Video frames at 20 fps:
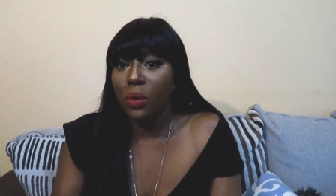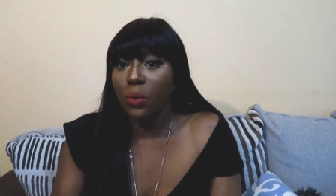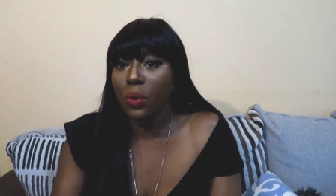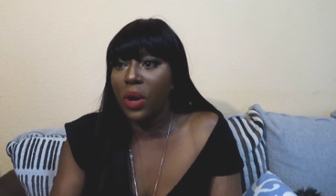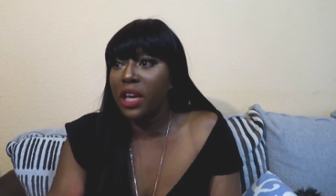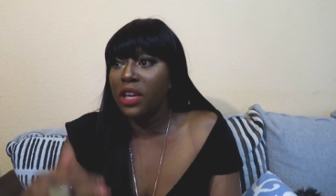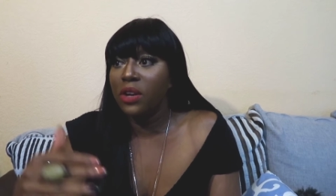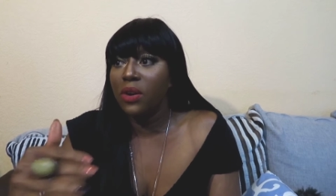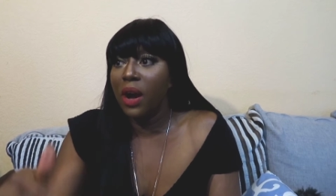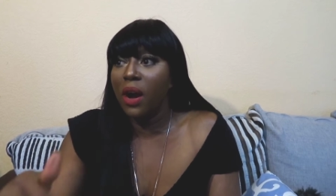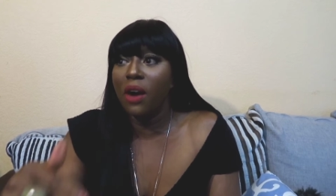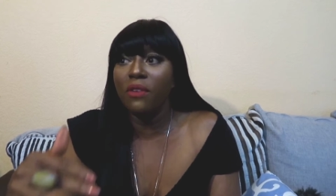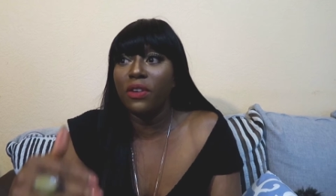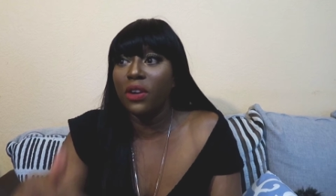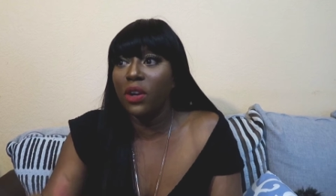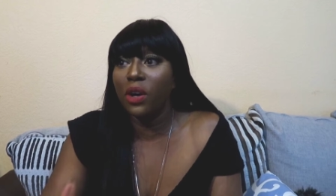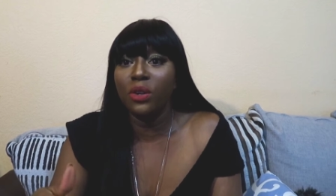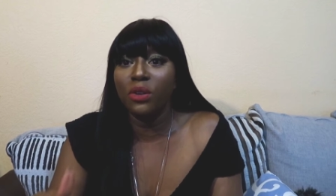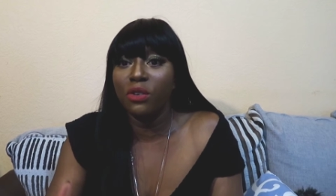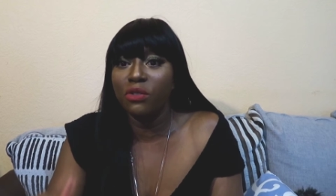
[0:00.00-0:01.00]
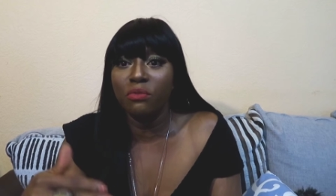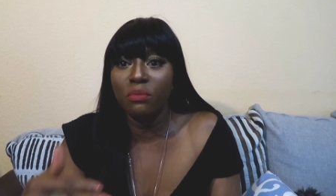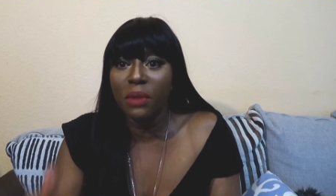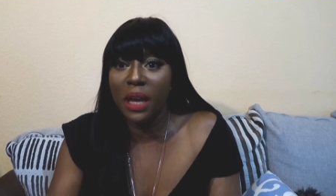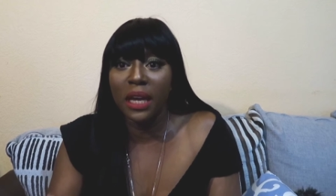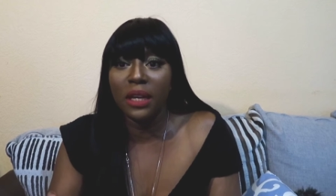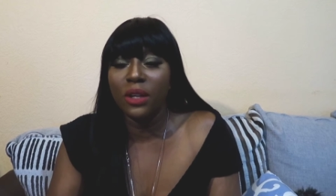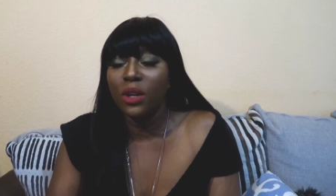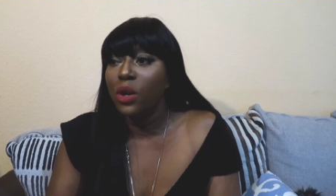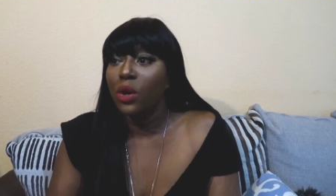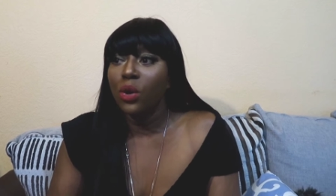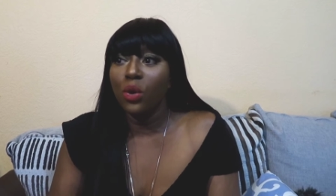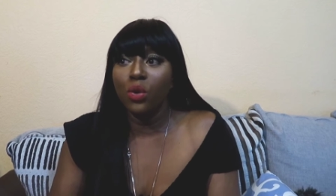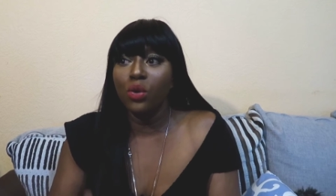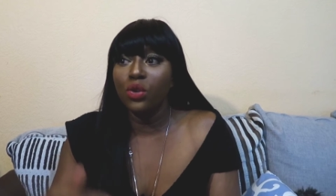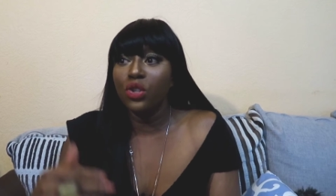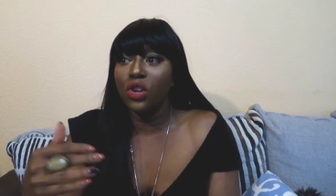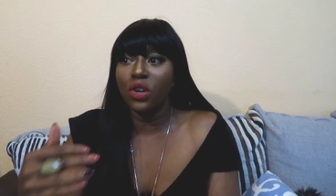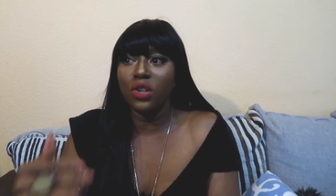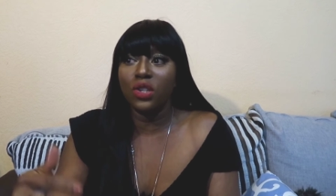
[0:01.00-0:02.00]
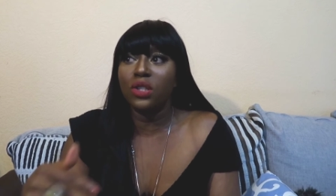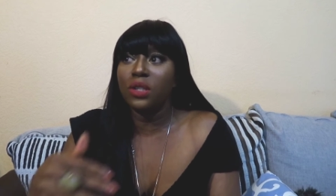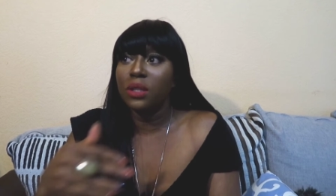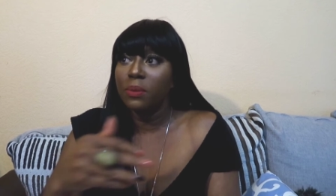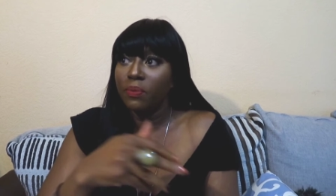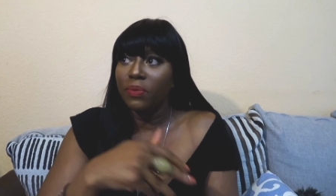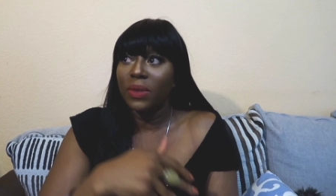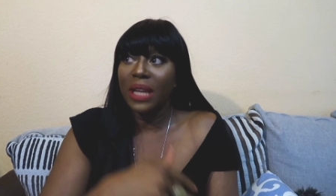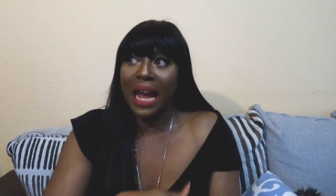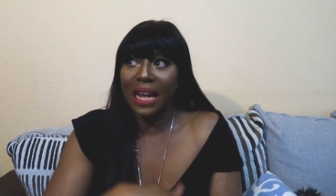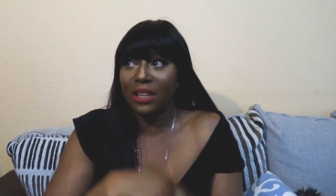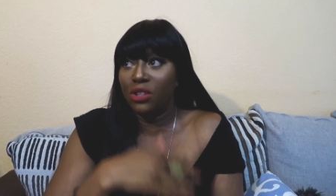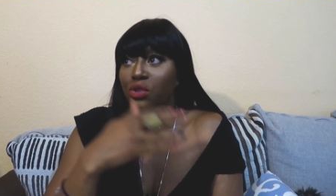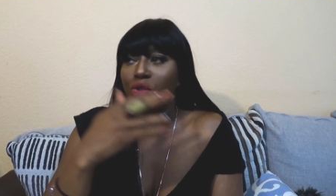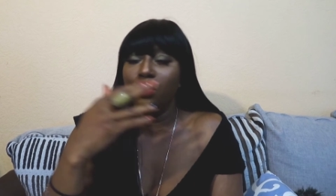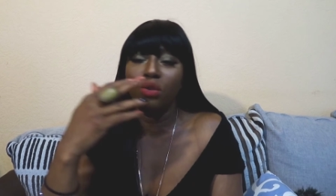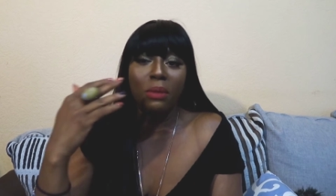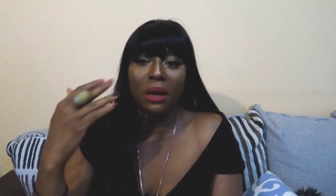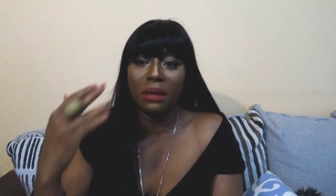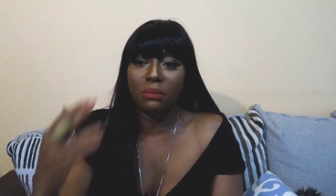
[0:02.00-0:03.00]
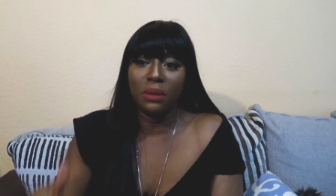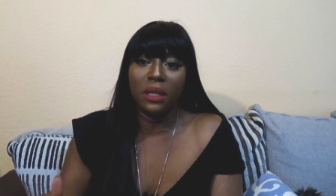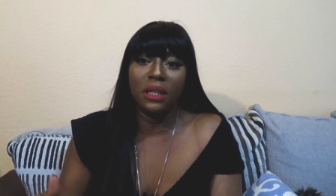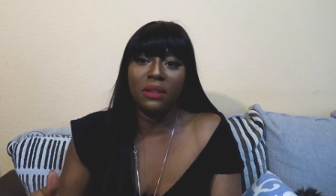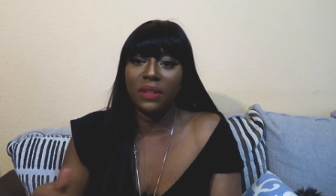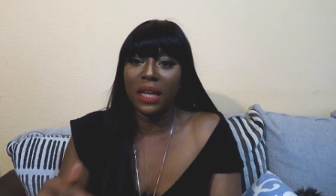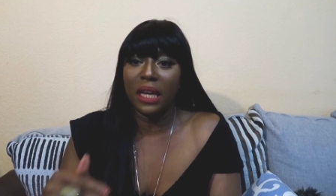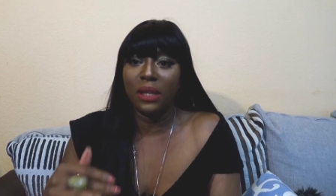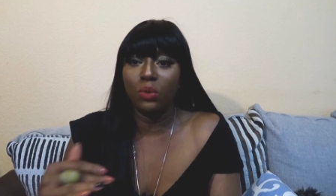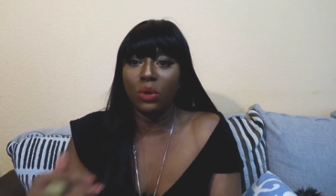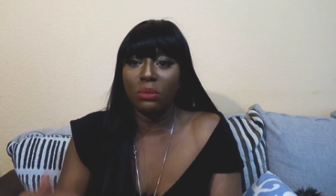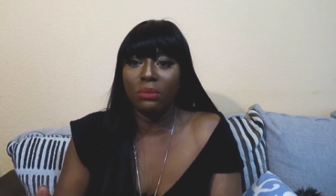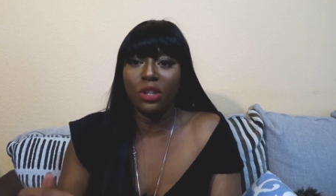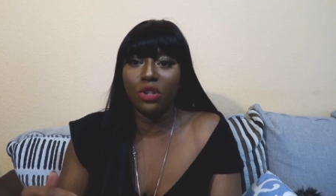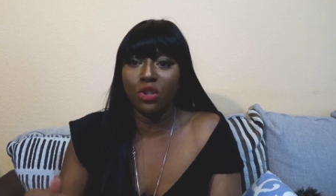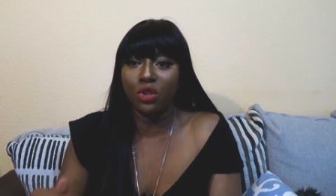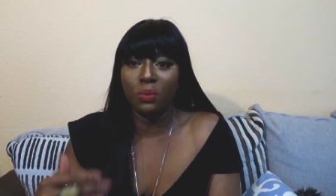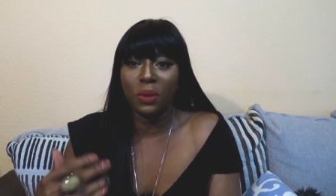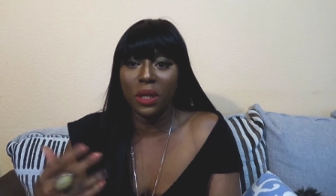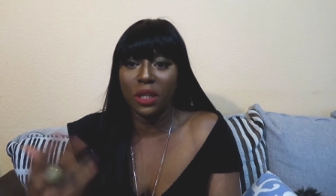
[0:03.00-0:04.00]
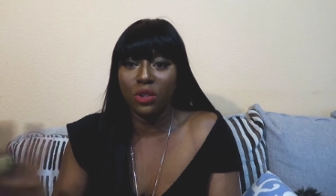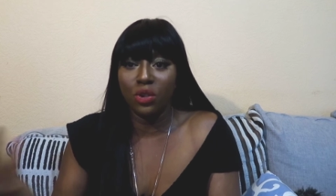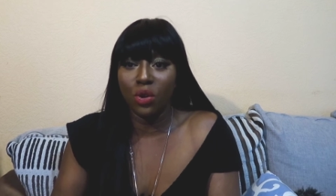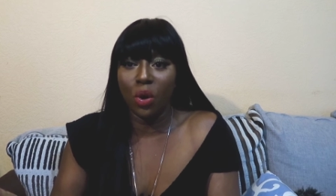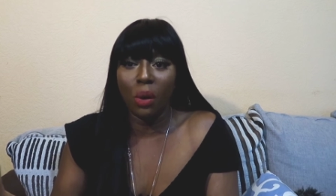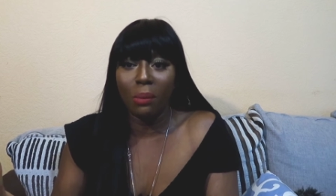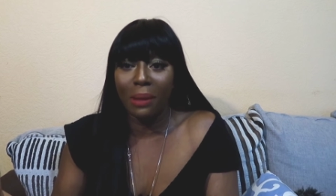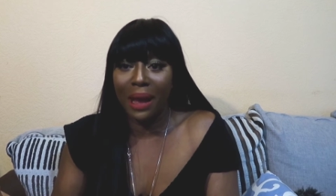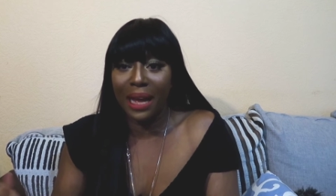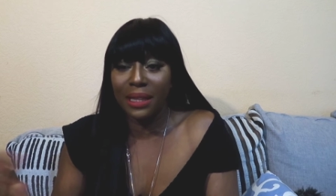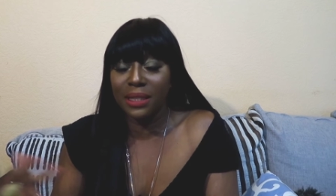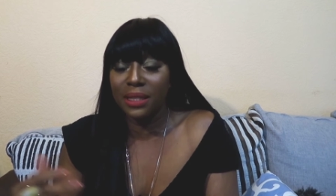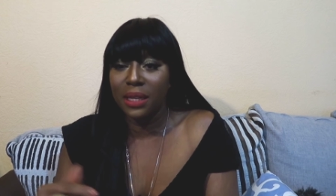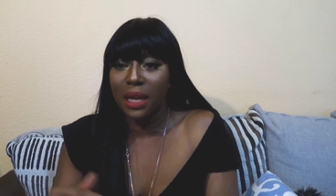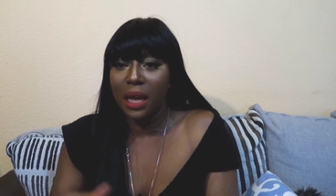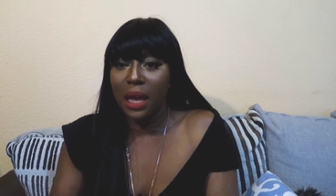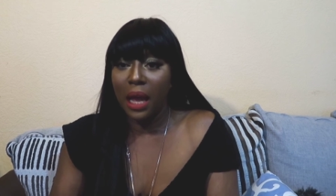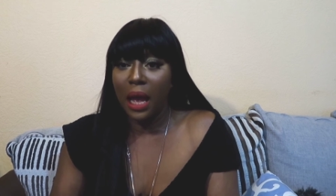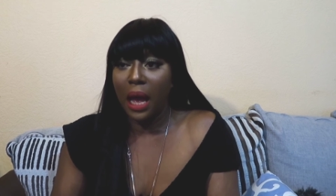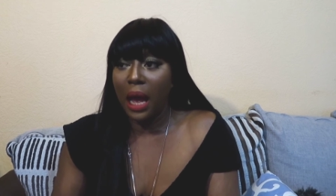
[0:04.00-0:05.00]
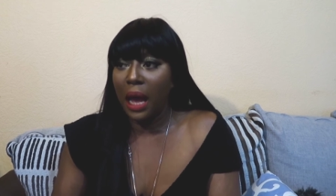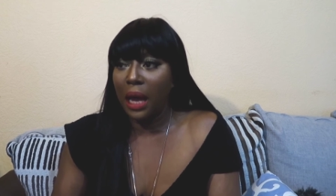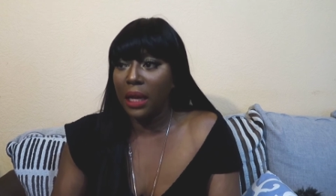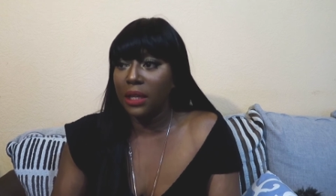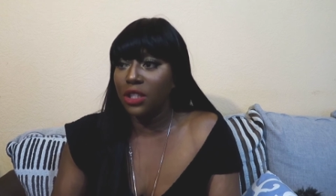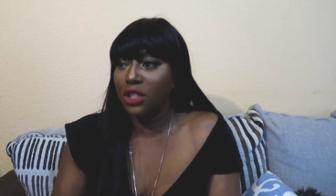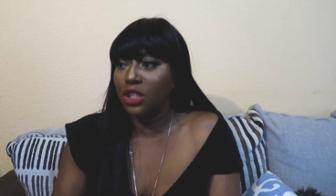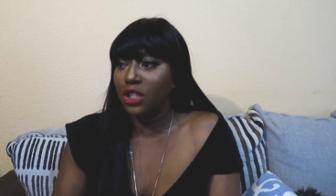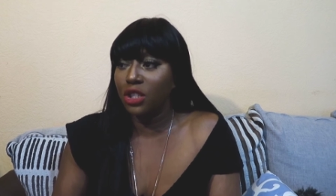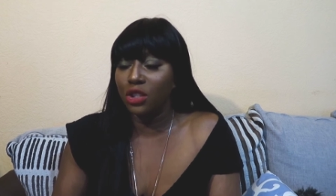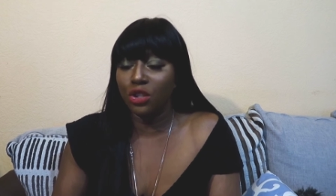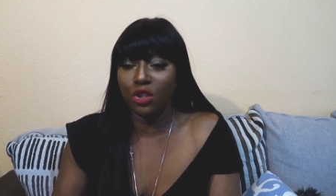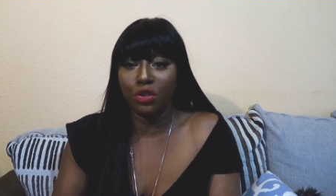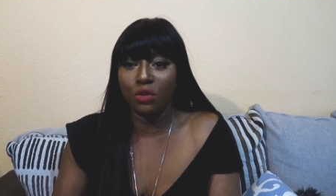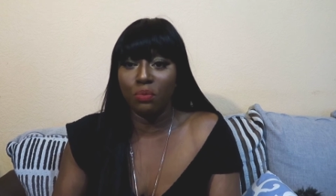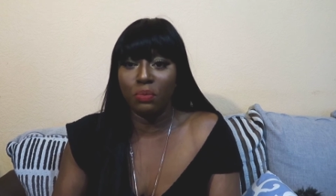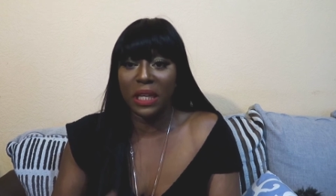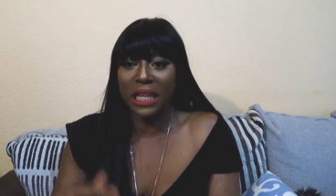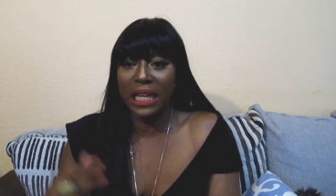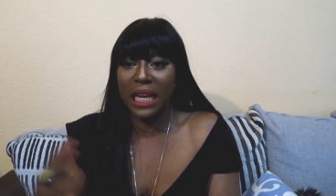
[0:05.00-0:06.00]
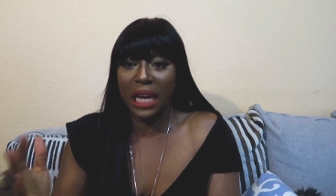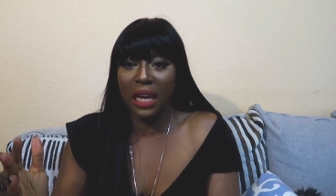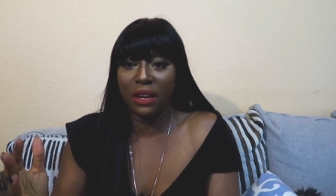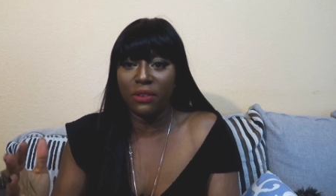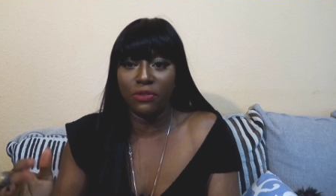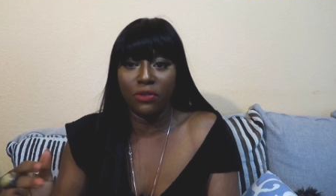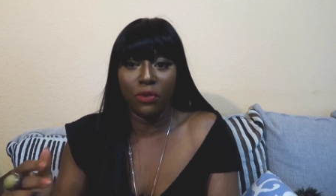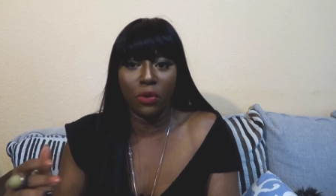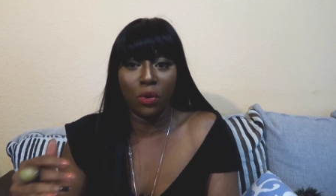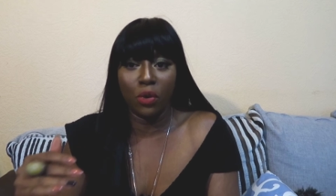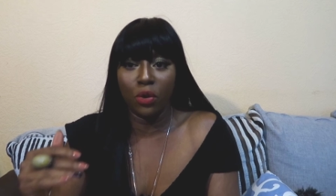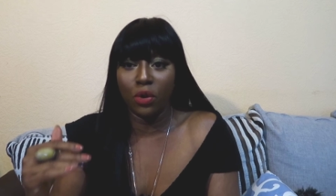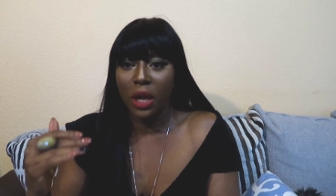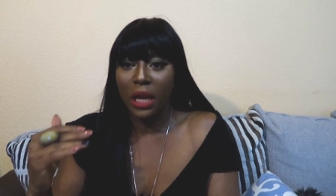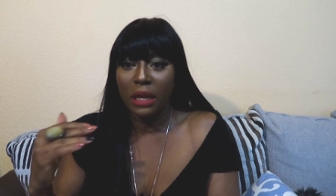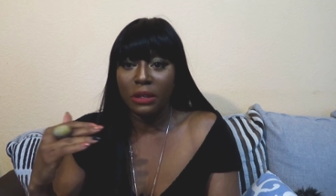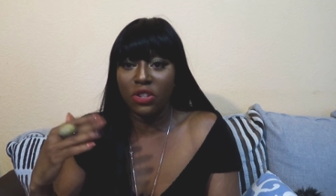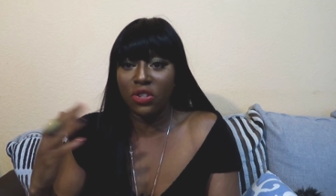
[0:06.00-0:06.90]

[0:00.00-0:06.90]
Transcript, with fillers: where you have a lot of men who just assume and believe that women should be a doormat and she should be cared for,